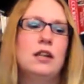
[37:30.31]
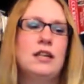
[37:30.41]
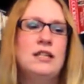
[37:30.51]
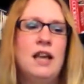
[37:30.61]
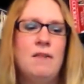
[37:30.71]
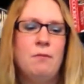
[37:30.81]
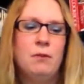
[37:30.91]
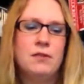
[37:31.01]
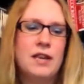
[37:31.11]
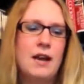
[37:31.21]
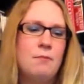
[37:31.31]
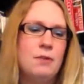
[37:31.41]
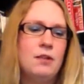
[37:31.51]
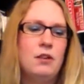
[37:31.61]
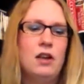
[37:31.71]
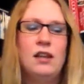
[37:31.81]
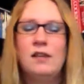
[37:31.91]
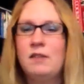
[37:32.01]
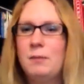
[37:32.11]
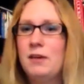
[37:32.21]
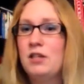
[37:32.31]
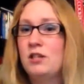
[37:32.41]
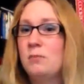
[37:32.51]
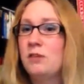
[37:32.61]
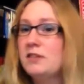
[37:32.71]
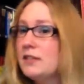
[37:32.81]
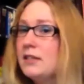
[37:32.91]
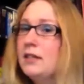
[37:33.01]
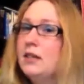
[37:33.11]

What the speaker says: I did have it wrote down, but I left that page somewhere else.